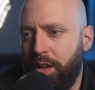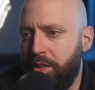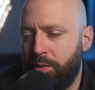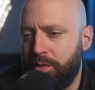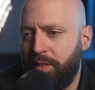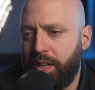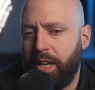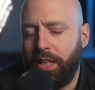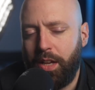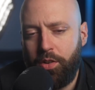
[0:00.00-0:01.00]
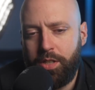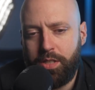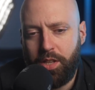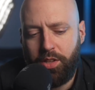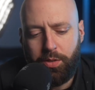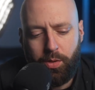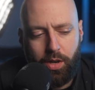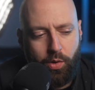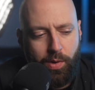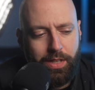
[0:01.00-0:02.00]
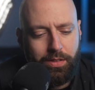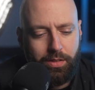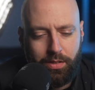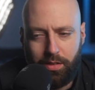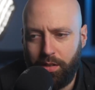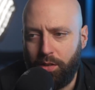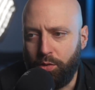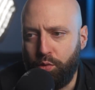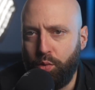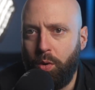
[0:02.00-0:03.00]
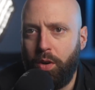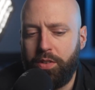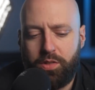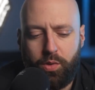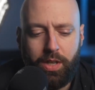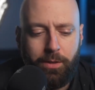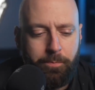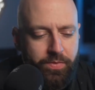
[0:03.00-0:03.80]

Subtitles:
I thought it was fucking hilarious. I thought they were a great little duo on screen.